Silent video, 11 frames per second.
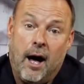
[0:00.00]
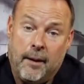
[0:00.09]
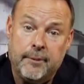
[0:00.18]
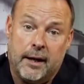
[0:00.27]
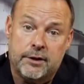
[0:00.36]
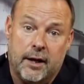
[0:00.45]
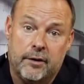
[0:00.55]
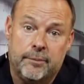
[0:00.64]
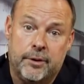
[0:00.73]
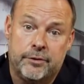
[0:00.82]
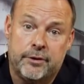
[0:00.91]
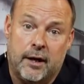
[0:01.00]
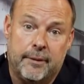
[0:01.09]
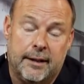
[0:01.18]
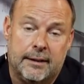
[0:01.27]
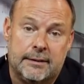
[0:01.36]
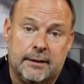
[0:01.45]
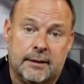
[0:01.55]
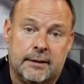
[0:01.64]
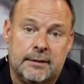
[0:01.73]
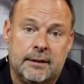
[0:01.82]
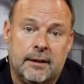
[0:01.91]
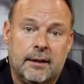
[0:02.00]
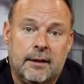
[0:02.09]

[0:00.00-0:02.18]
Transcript: I'm not a child abuser and I'm against it.